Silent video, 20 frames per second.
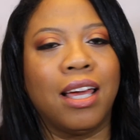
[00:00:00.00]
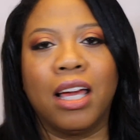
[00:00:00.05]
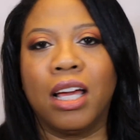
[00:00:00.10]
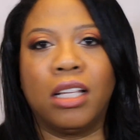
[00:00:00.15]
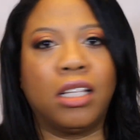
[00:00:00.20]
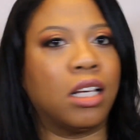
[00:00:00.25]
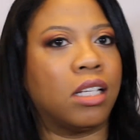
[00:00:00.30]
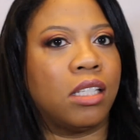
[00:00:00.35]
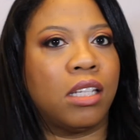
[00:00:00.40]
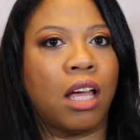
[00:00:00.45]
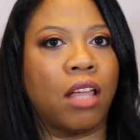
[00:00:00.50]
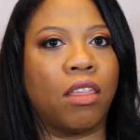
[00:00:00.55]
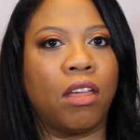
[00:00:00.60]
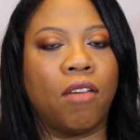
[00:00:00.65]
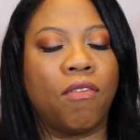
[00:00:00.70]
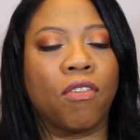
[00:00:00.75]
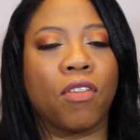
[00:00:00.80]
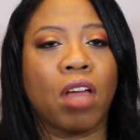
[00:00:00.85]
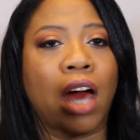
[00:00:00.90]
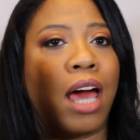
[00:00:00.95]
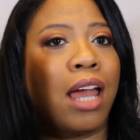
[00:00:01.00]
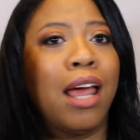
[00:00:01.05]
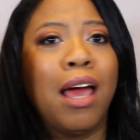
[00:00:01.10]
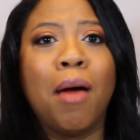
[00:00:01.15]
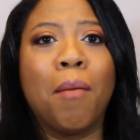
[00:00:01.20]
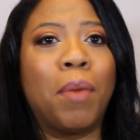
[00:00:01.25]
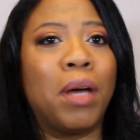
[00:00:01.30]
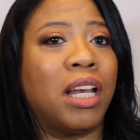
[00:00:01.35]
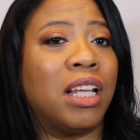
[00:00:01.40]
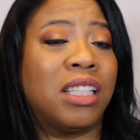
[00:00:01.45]
It does nothing for that,
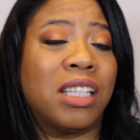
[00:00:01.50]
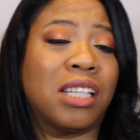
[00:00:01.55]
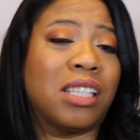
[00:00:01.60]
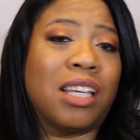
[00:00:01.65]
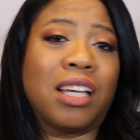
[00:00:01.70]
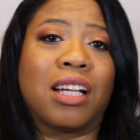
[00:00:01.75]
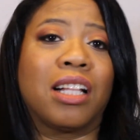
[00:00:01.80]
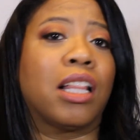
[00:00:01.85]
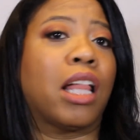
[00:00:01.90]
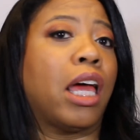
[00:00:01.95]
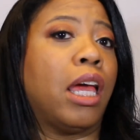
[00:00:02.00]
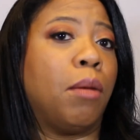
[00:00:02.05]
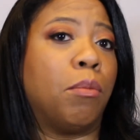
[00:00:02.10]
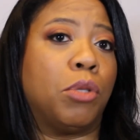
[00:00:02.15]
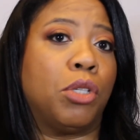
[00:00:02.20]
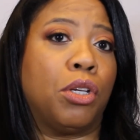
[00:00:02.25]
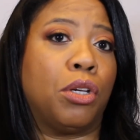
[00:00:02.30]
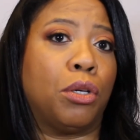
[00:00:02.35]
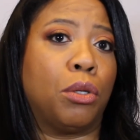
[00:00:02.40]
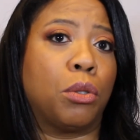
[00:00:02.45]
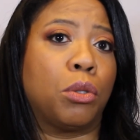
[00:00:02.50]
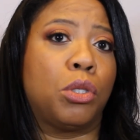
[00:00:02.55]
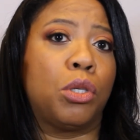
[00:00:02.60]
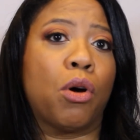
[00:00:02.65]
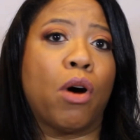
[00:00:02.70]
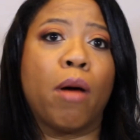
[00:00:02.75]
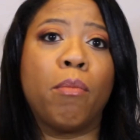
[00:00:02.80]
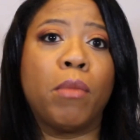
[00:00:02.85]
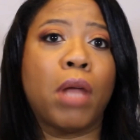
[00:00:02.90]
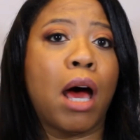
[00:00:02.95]
but it doesn't claim to,
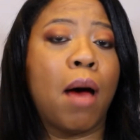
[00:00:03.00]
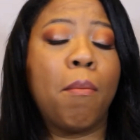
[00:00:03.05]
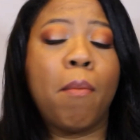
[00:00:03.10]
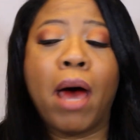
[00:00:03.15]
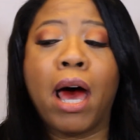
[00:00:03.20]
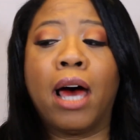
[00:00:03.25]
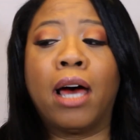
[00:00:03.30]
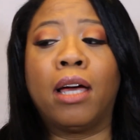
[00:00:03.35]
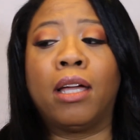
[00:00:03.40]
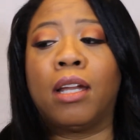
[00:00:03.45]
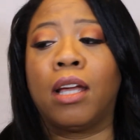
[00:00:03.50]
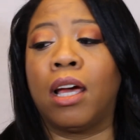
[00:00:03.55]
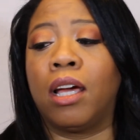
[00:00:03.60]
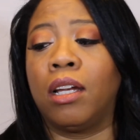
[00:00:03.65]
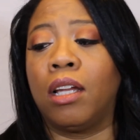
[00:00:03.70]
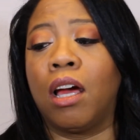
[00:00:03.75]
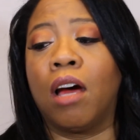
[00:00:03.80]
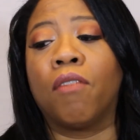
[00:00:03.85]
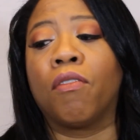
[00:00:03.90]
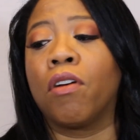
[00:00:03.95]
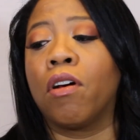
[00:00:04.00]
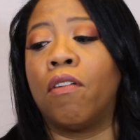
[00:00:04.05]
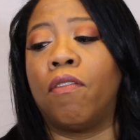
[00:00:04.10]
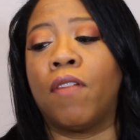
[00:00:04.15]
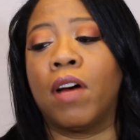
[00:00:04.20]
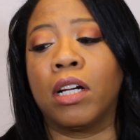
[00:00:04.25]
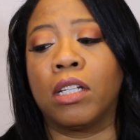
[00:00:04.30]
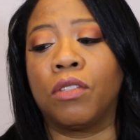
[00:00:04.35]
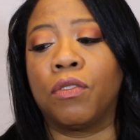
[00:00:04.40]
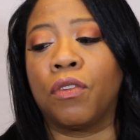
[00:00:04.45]
so I'm not mad at Cover
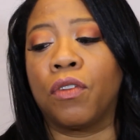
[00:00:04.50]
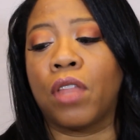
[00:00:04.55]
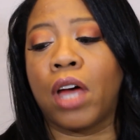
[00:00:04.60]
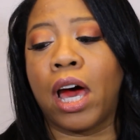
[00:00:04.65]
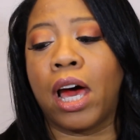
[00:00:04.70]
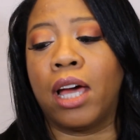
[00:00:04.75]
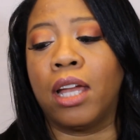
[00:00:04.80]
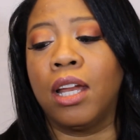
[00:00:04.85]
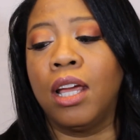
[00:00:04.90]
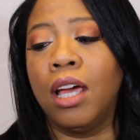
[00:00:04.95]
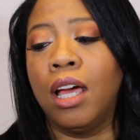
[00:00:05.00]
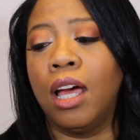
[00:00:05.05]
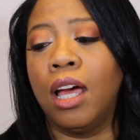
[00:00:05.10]
FX for that.